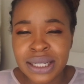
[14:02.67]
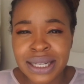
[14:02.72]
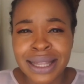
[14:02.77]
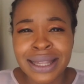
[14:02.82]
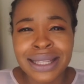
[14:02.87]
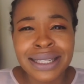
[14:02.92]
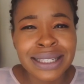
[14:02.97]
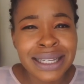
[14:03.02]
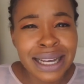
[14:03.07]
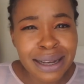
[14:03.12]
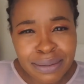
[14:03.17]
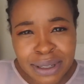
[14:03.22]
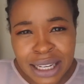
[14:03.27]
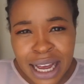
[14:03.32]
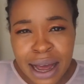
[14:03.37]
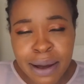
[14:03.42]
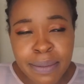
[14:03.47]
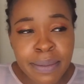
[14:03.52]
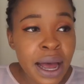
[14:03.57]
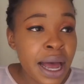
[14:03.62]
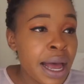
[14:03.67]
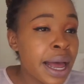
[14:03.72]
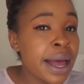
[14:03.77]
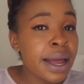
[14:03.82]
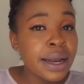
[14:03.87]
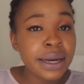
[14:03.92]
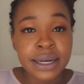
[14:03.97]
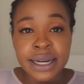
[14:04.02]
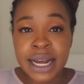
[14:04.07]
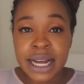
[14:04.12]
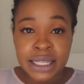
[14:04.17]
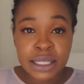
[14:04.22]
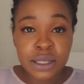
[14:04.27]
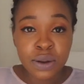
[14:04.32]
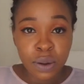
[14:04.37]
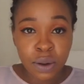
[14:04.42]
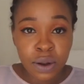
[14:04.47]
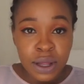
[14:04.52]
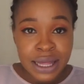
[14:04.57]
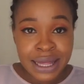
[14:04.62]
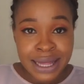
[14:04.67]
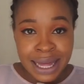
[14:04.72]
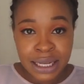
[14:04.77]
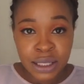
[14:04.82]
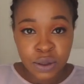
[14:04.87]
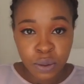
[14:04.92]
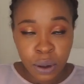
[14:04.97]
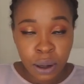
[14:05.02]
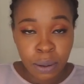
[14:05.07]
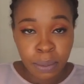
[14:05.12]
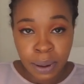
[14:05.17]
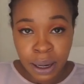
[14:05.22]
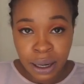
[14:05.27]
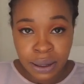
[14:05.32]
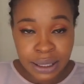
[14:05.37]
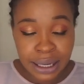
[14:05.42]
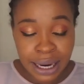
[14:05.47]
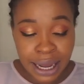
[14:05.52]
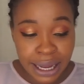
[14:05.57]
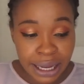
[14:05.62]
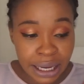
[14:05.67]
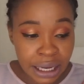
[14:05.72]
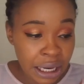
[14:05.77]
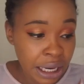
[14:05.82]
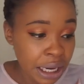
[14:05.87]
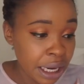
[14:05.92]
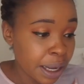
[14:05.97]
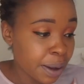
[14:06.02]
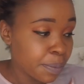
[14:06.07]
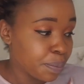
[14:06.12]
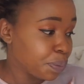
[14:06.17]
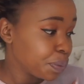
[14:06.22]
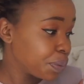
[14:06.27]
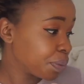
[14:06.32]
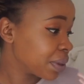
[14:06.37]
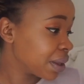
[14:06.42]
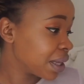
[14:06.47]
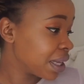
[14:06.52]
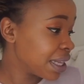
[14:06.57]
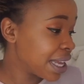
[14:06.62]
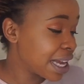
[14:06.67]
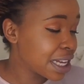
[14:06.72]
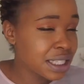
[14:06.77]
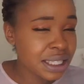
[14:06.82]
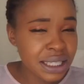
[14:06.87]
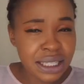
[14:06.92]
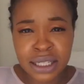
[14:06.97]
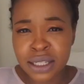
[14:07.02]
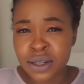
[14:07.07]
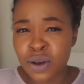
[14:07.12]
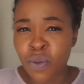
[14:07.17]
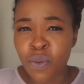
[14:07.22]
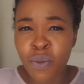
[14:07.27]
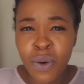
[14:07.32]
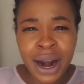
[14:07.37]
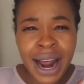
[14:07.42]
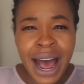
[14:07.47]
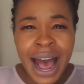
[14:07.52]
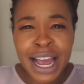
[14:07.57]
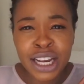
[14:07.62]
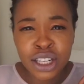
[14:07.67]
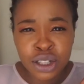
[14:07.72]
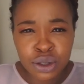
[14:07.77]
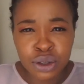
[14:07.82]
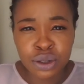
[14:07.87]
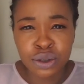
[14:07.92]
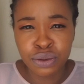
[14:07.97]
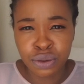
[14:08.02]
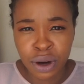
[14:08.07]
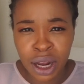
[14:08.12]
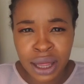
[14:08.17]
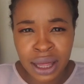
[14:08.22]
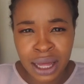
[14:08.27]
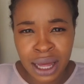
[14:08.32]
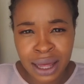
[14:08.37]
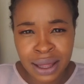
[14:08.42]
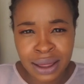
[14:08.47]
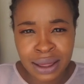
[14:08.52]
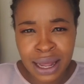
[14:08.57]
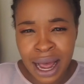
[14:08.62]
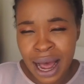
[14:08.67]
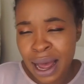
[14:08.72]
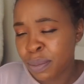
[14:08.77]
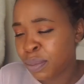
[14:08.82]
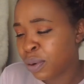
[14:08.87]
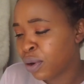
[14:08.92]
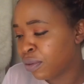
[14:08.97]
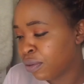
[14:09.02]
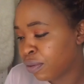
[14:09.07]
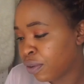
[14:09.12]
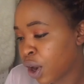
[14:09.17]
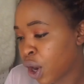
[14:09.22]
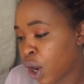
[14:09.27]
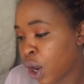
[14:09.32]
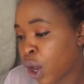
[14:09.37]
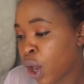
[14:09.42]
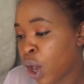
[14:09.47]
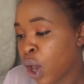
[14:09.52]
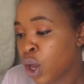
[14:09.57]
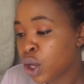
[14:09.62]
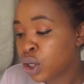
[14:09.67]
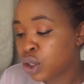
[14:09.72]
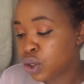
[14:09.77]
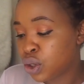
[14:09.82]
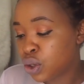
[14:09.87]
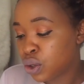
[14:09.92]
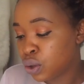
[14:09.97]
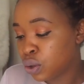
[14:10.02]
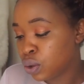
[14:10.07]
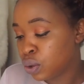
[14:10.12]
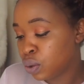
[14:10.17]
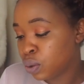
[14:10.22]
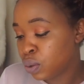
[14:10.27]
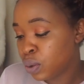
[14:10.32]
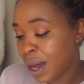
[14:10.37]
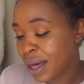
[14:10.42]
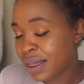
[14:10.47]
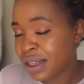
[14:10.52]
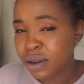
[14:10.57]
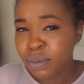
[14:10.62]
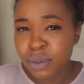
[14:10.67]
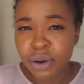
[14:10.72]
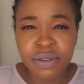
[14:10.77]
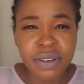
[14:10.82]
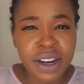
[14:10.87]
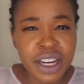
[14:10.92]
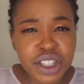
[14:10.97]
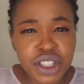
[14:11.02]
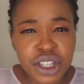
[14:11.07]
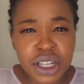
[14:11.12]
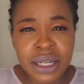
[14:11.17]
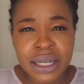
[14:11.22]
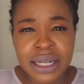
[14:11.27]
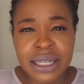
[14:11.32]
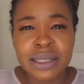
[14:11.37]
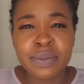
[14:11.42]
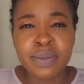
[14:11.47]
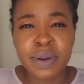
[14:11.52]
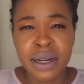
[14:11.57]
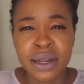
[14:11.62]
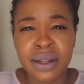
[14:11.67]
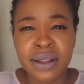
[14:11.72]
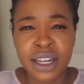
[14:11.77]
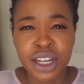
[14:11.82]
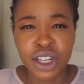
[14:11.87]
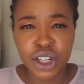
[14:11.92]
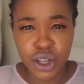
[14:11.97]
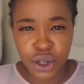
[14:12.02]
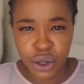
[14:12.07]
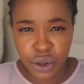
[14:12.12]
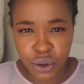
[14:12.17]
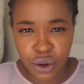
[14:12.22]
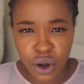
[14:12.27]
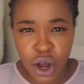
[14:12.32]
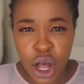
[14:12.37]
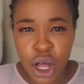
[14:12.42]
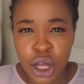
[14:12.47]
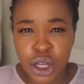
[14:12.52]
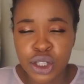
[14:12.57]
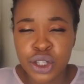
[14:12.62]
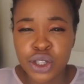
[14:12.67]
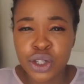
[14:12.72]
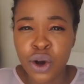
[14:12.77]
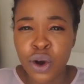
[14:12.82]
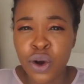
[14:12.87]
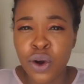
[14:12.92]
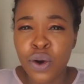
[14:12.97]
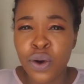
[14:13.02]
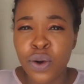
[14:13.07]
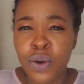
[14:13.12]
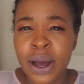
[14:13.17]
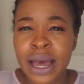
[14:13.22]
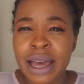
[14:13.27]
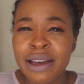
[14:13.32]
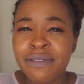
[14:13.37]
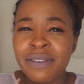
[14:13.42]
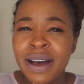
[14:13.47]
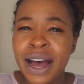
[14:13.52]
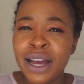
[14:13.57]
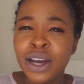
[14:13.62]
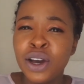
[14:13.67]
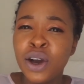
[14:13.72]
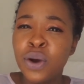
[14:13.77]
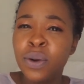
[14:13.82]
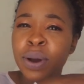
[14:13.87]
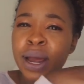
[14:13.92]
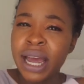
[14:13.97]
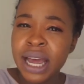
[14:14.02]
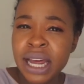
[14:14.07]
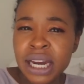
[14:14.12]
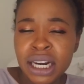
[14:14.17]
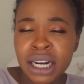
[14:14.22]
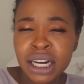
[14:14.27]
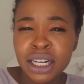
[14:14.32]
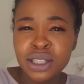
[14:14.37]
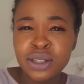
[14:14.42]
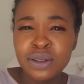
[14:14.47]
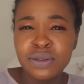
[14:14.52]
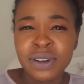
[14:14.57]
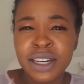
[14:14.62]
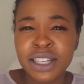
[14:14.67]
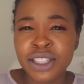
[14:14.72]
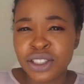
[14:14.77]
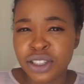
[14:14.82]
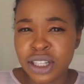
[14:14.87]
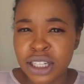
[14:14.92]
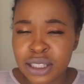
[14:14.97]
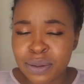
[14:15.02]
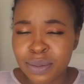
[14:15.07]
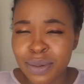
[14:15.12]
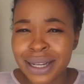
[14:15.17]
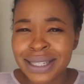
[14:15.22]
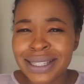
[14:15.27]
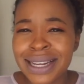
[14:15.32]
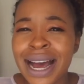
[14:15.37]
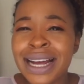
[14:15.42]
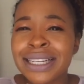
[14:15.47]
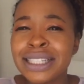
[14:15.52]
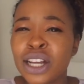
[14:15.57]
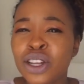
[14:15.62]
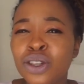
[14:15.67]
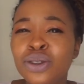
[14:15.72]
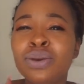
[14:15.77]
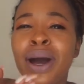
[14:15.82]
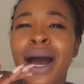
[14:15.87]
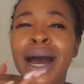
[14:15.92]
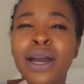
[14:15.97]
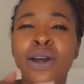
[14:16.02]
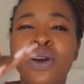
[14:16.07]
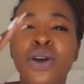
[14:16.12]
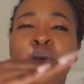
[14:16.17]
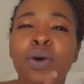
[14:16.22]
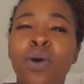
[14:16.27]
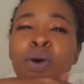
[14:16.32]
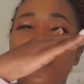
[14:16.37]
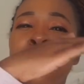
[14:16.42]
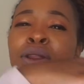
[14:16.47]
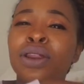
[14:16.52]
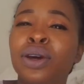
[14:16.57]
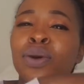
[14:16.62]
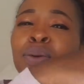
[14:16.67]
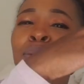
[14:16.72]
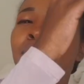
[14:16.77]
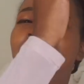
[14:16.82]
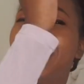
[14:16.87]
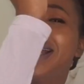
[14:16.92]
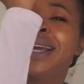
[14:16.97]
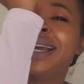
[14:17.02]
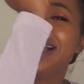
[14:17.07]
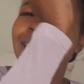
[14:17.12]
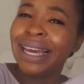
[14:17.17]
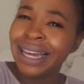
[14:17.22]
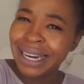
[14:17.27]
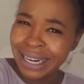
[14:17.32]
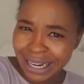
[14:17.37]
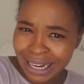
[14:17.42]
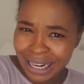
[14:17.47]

at the same time, that's all about, like, that's what I do. Rather, I prefer to, I think prevention is better than cure. So if I go in to fight stretch marks, I tell you, I go all the way in